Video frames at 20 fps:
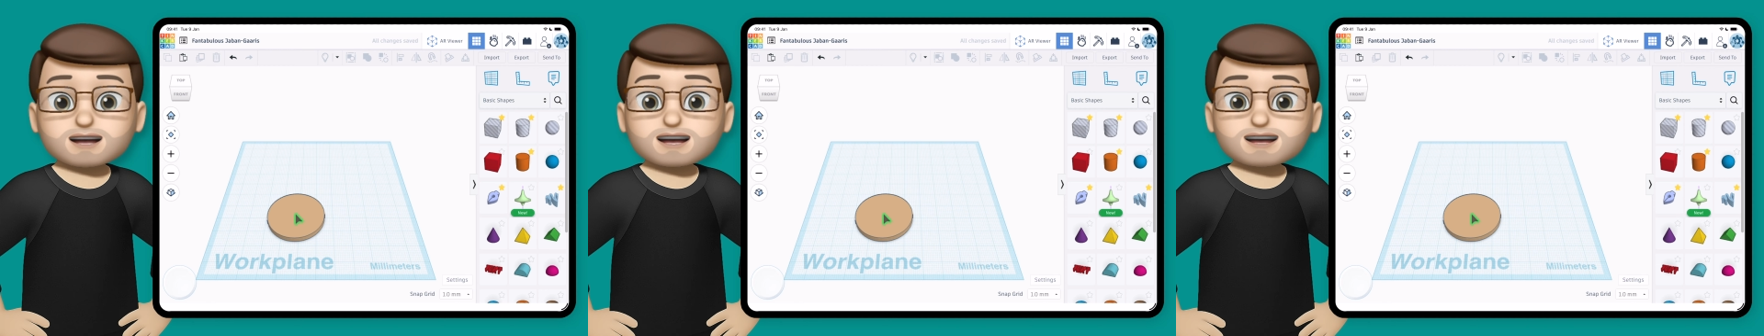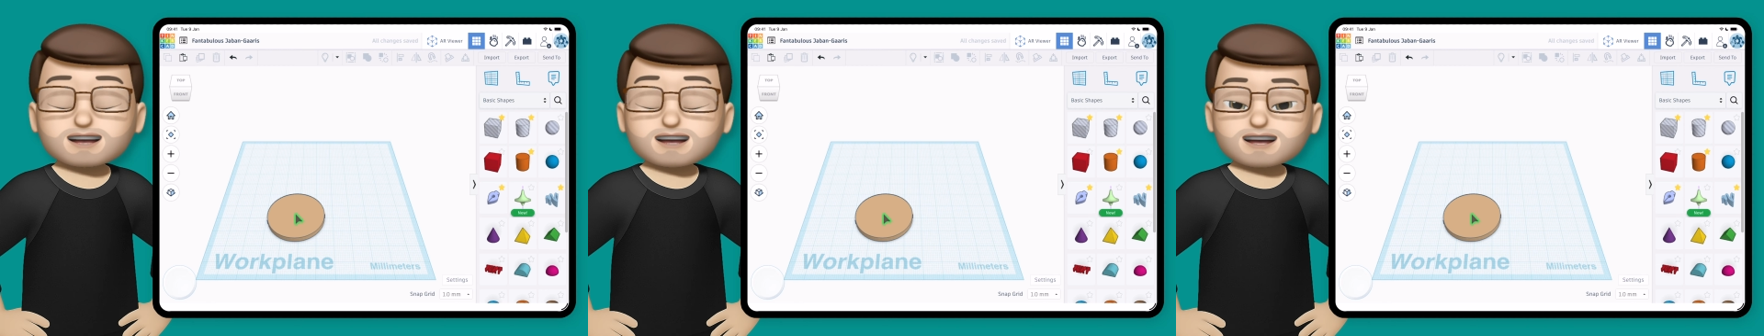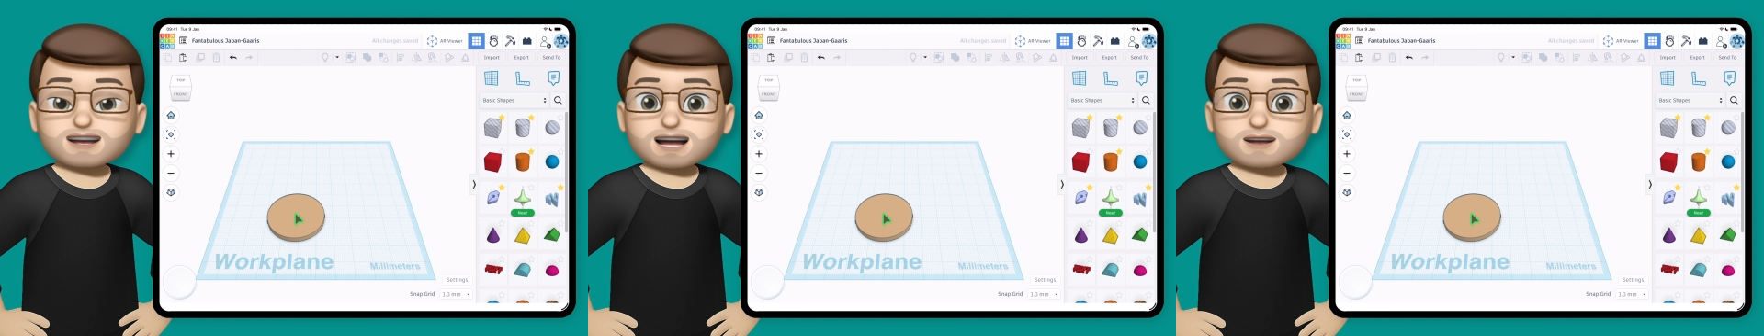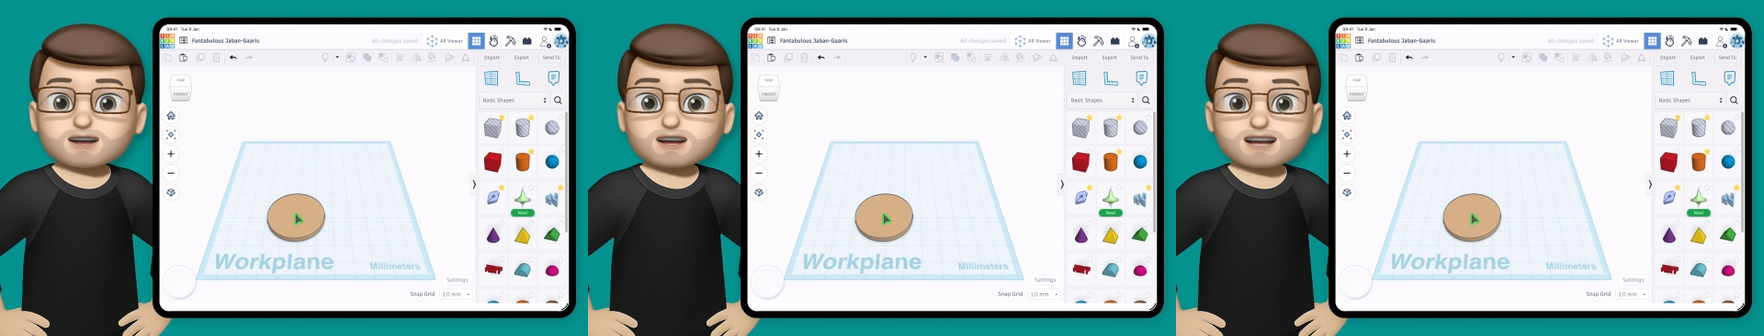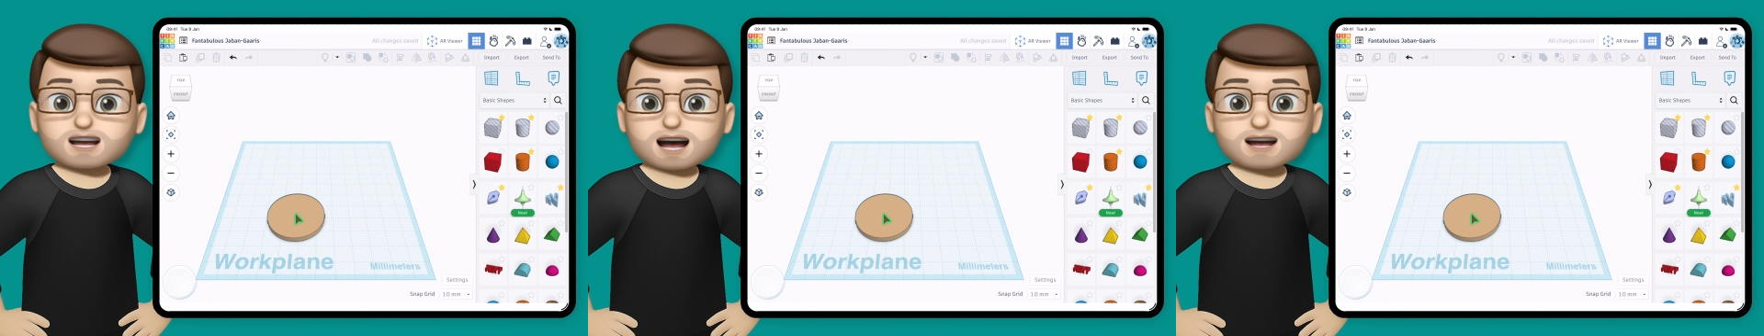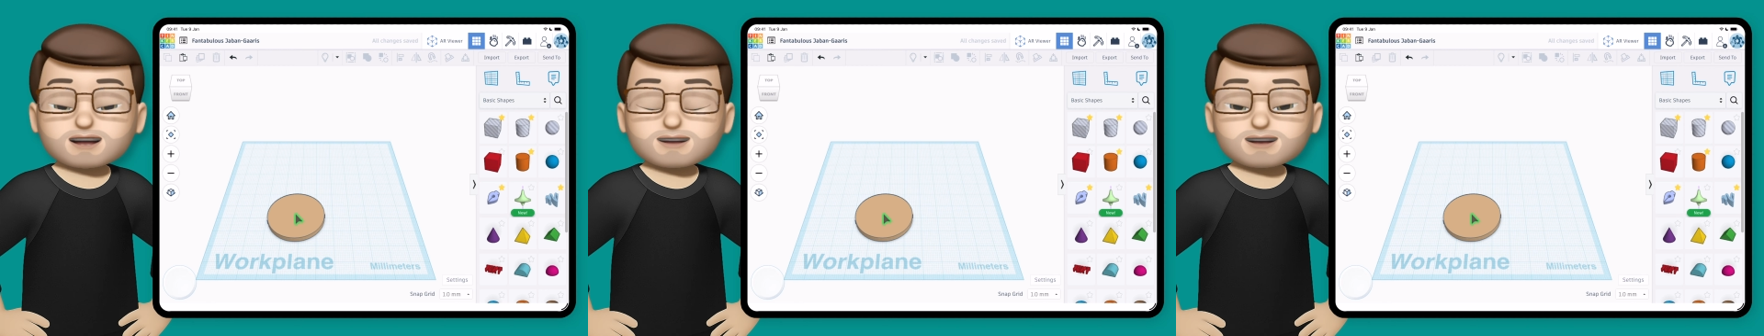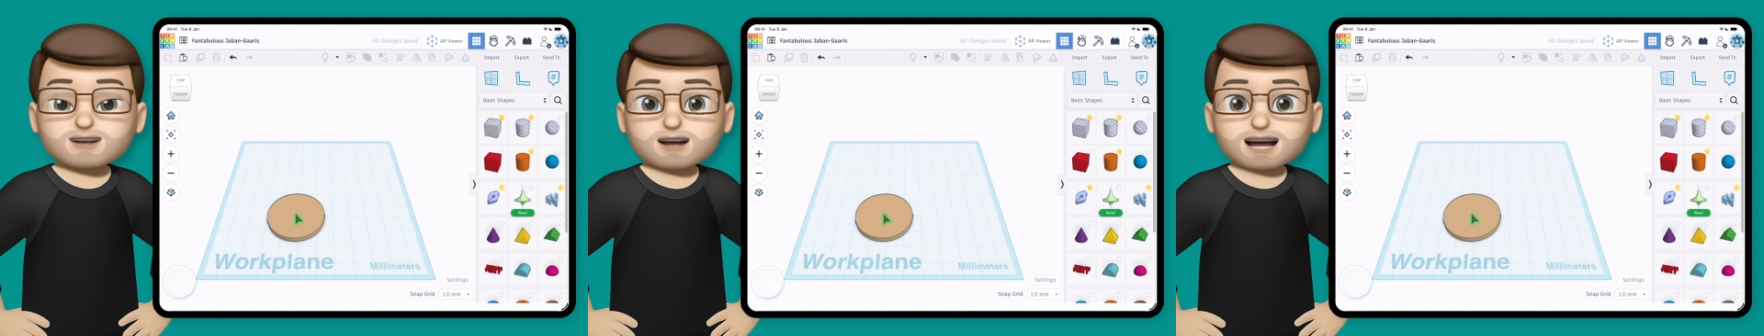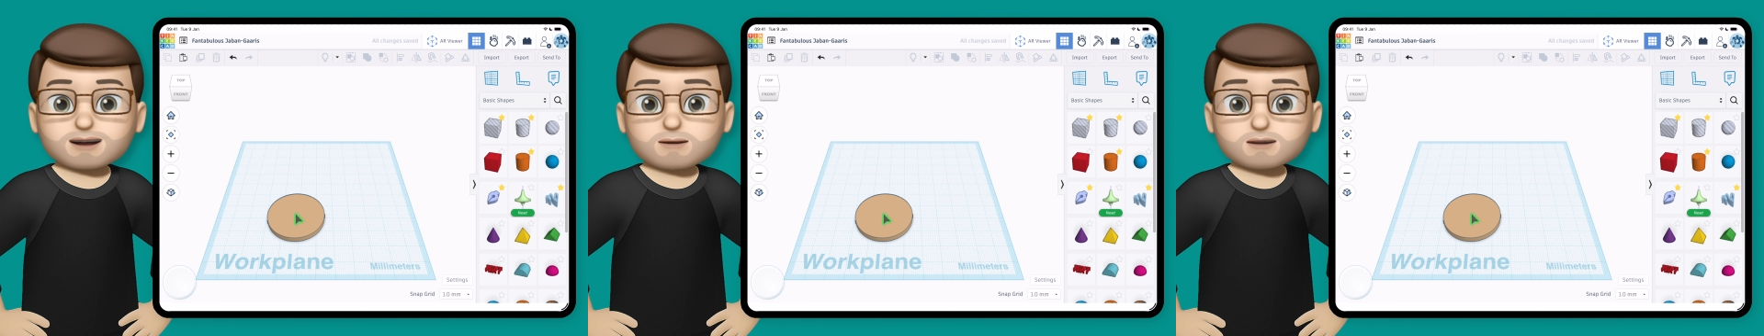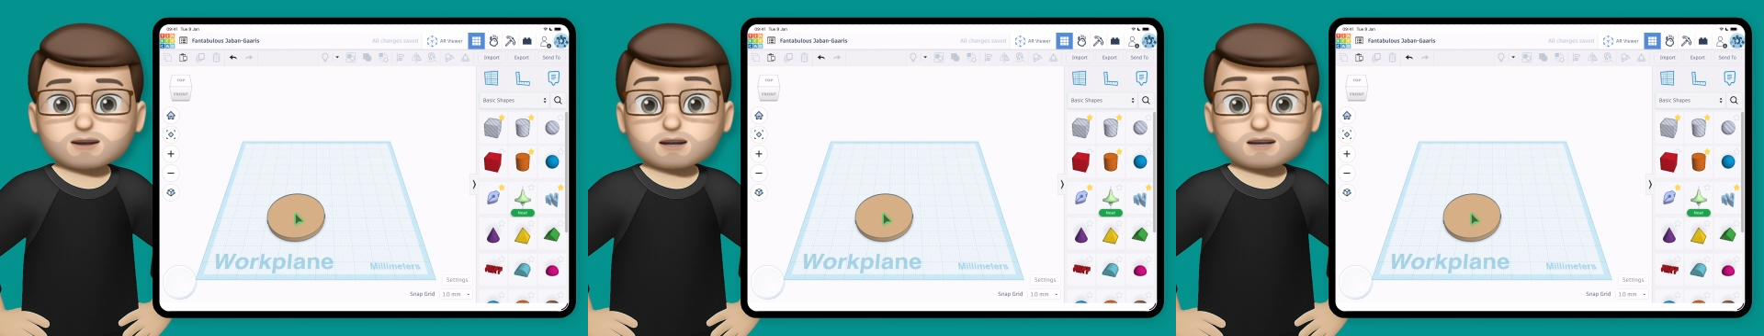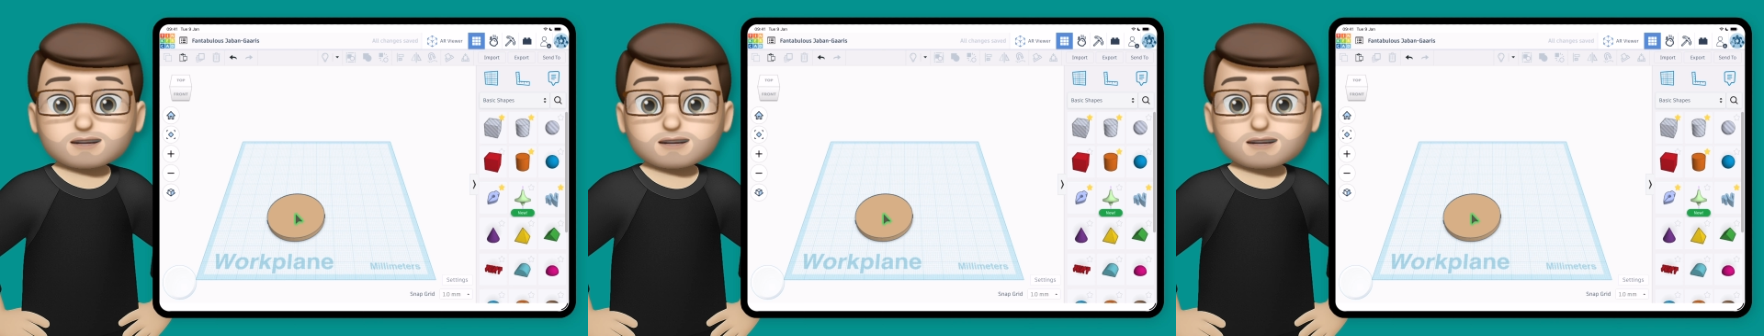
to save a ton of time when you're